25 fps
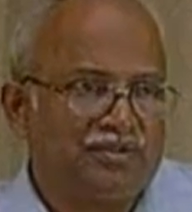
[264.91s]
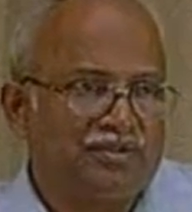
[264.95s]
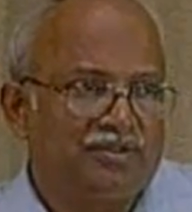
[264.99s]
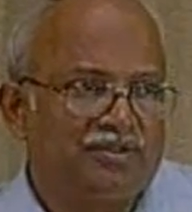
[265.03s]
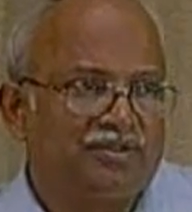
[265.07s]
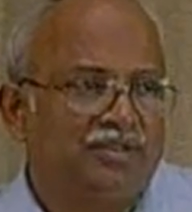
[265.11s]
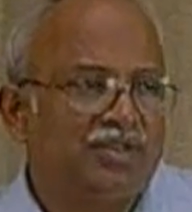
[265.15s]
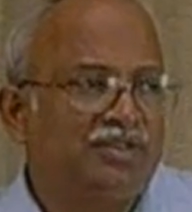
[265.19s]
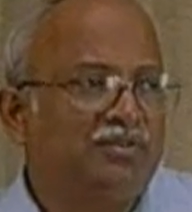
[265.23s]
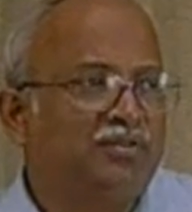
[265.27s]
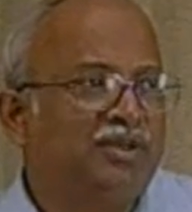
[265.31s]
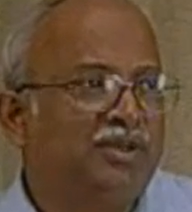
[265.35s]

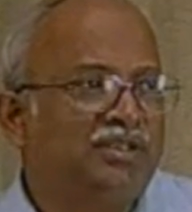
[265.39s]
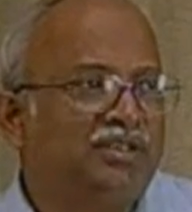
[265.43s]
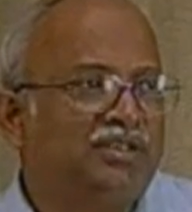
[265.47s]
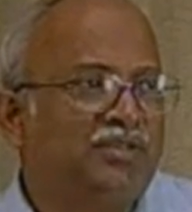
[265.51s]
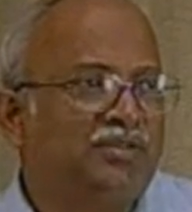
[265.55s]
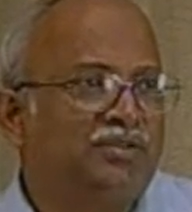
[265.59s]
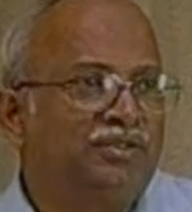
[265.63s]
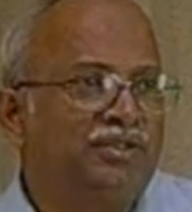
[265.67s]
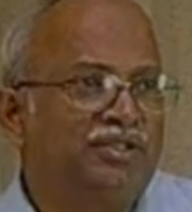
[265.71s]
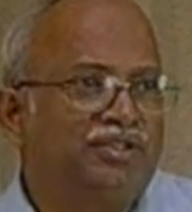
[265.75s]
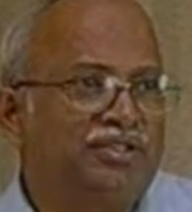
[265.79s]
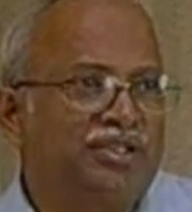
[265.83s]
say
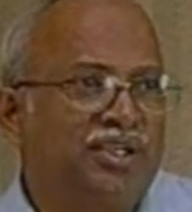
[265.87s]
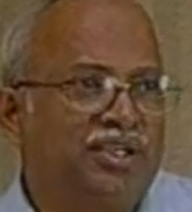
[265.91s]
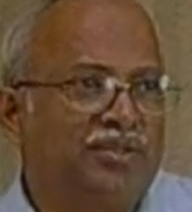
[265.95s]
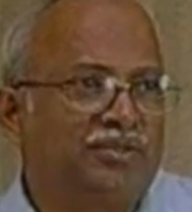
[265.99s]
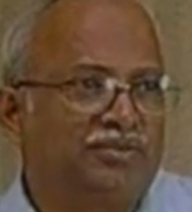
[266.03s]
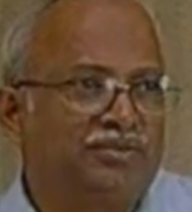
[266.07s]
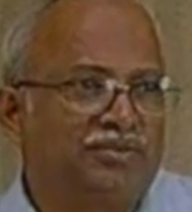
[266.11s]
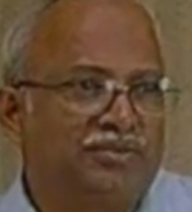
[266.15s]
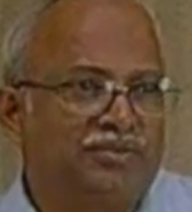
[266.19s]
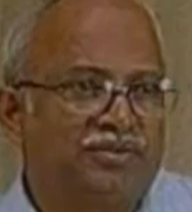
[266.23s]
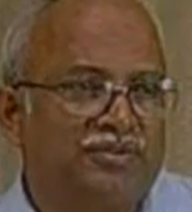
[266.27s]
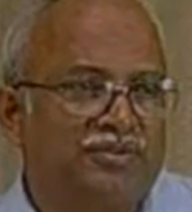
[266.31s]
1000 times.
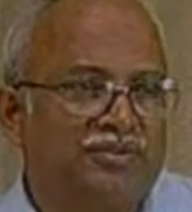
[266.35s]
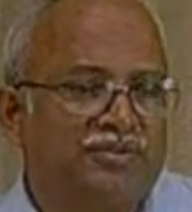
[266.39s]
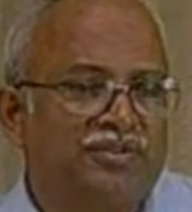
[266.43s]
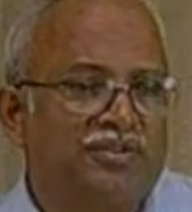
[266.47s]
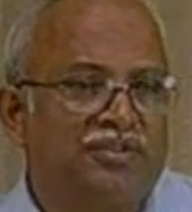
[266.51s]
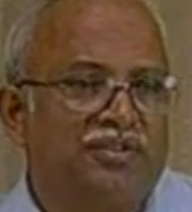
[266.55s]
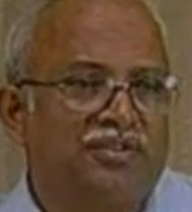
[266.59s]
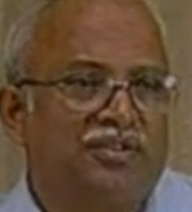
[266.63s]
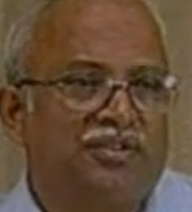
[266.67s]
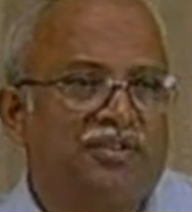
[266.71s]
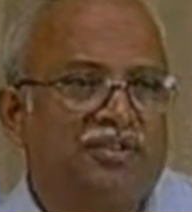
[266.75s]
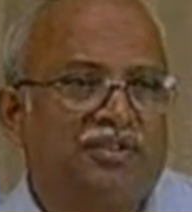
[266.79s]

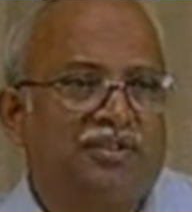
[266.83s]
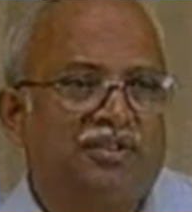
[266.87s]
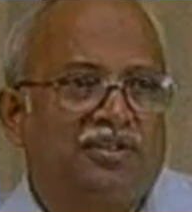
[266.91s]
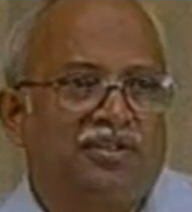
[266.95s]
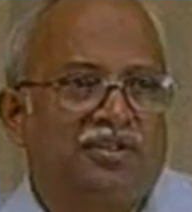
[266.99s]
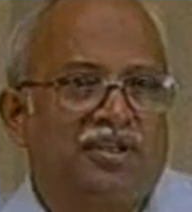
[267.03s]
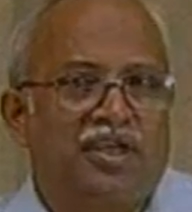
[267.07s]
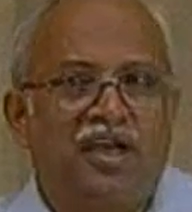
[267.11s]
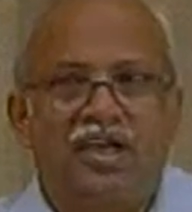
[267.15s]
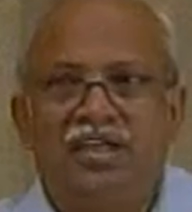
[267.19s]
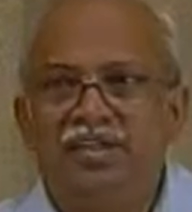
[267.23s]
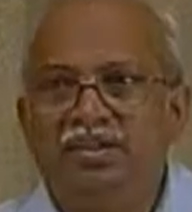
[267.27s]

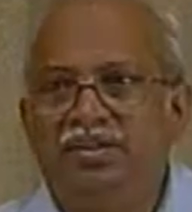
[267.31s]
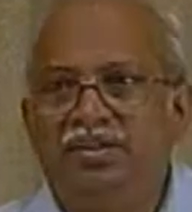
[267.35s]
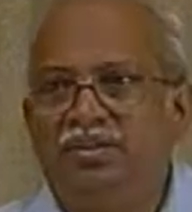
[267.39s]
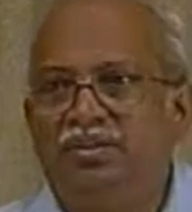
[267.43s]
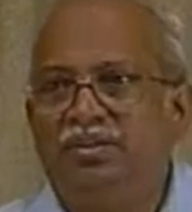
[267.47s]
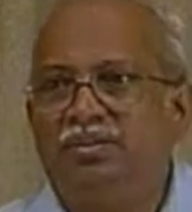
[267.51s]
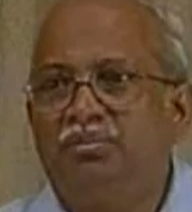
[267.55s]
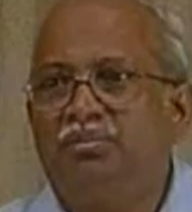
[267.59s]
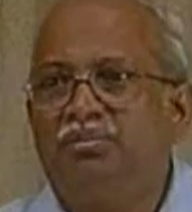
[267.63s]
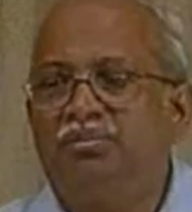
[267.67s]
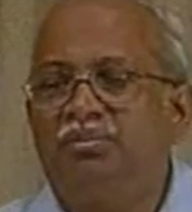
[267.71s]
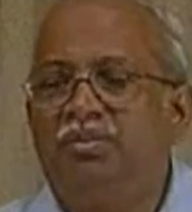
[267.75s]
I
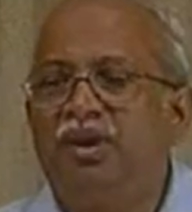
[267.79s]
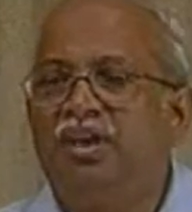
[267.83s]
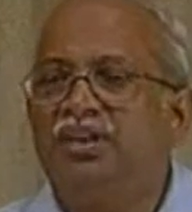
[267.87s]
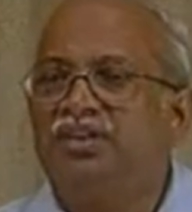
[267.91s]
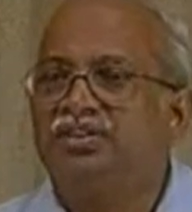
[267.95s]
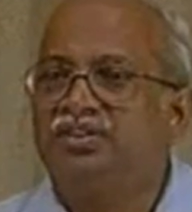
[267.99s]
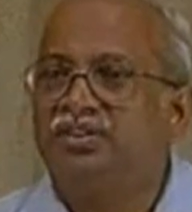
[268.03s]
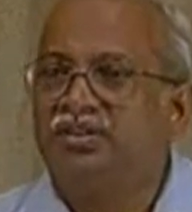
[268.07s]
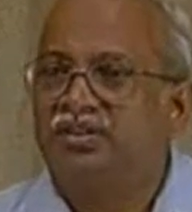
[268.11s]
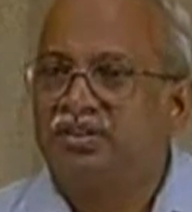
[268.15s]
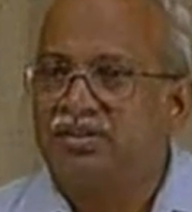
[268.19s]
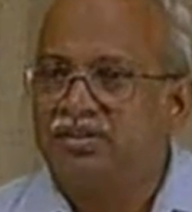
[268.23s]

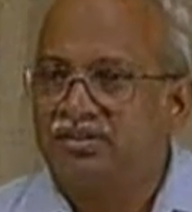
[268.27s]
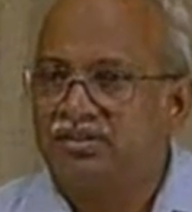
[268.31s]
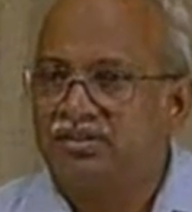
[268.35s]
measure